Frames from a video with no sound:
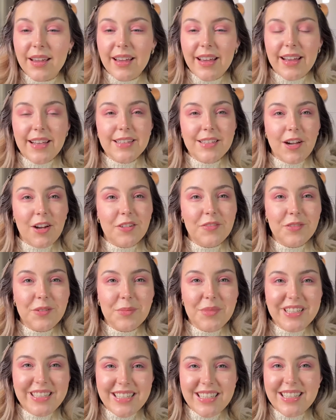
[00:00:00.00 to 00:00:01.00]
It's hard for
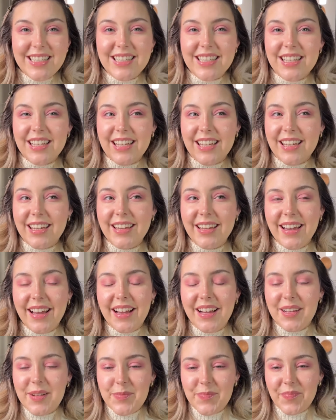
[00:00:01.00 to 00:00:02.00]
me to see
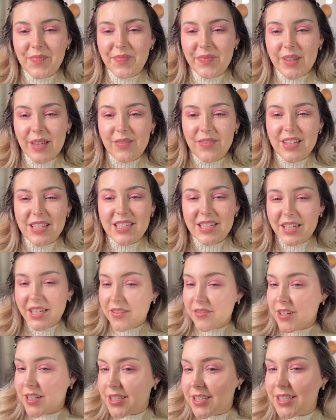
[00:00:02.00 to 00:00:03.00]
if these are
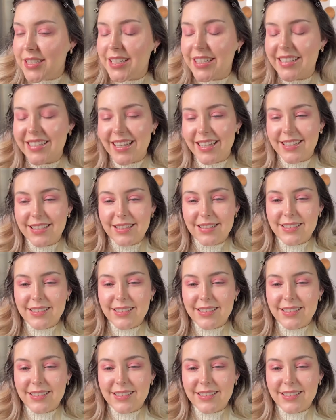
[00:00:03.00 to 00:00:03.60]
even because there's like